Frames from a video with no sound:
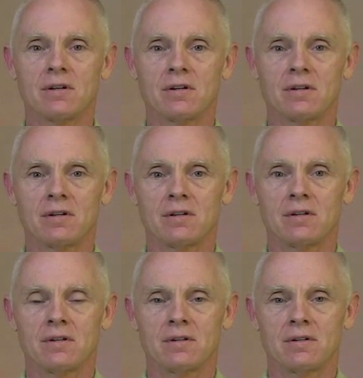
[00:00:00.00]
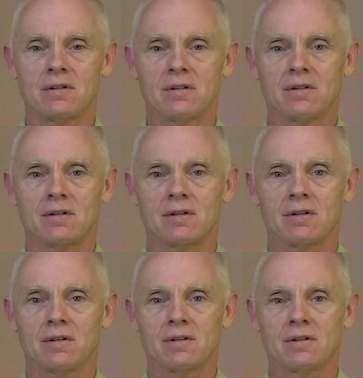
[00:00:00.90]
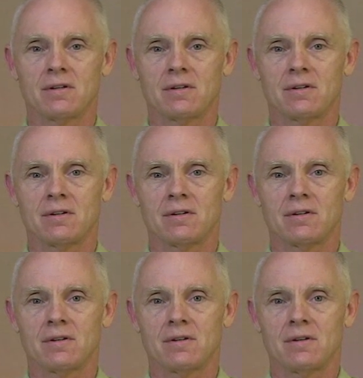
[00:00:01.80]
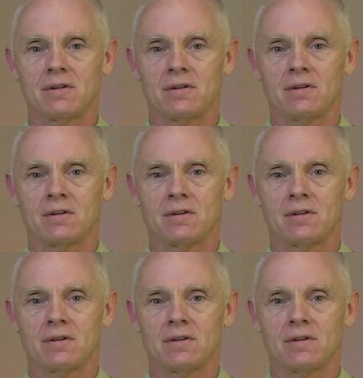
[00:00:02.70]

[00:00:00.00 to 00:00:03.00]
No one is speaking in this clip.